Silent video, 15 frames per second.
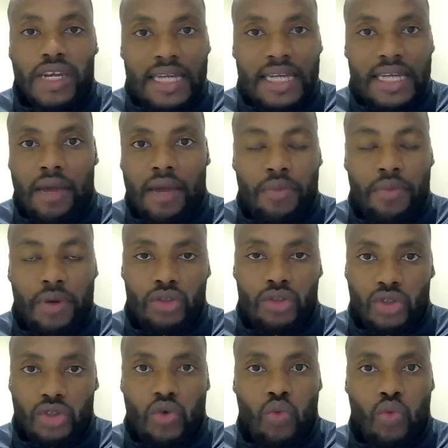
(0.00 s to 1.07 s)
enable you
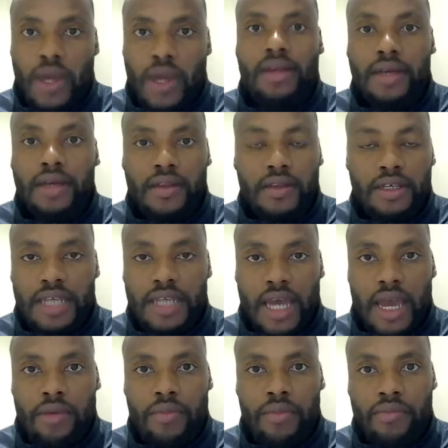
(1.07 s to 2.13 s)
to win in this
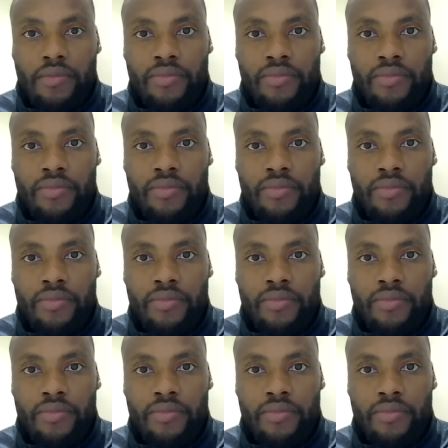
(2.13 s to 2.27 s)
game.